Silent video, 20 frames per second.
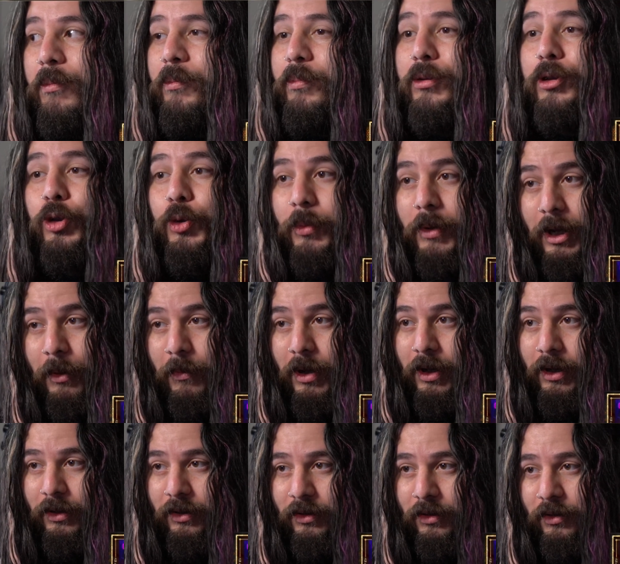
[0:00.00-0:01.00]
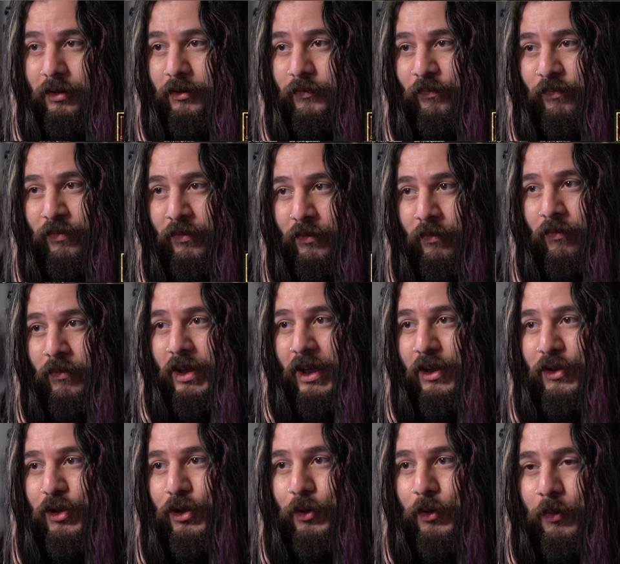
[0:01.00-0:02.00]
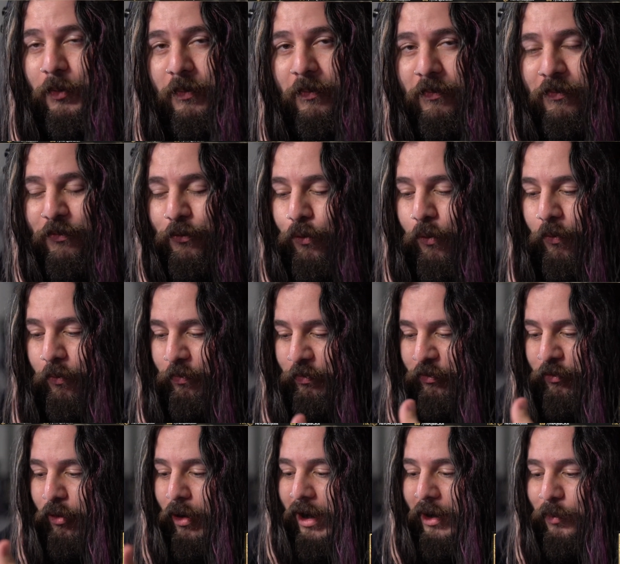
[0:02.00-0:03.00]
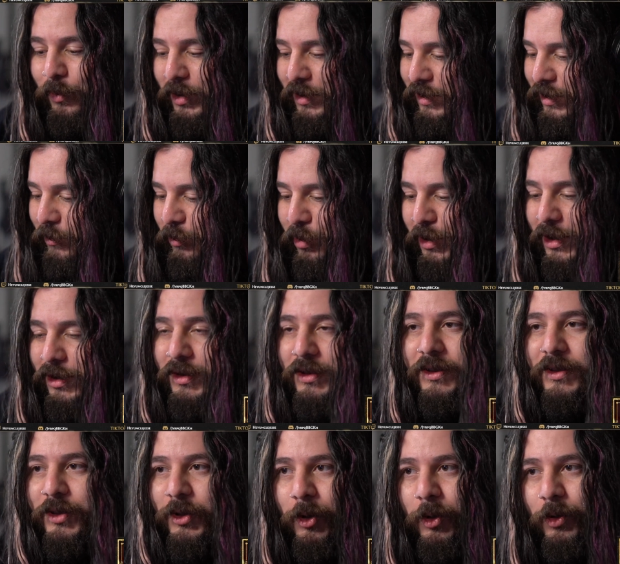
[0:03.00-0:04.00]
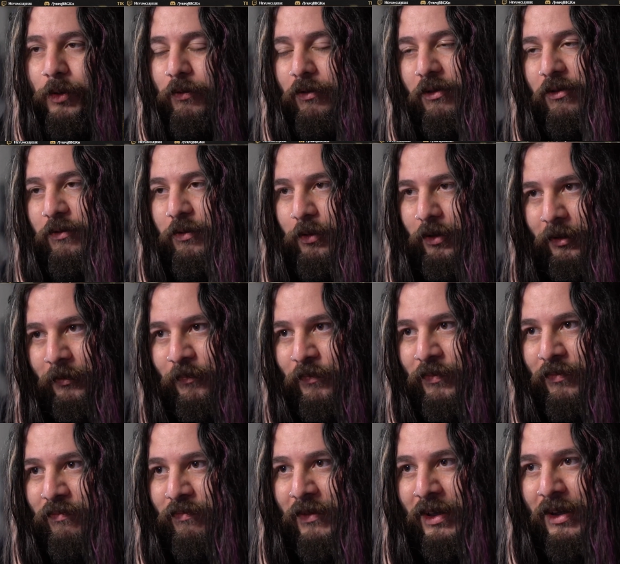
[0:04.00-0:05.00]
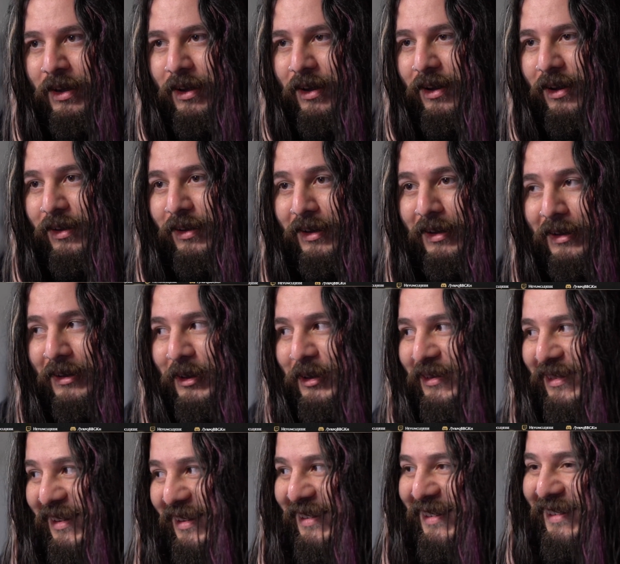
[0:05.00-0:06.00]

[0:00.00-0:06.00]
blew my mind into fragments and pieces all over the floor. Uh,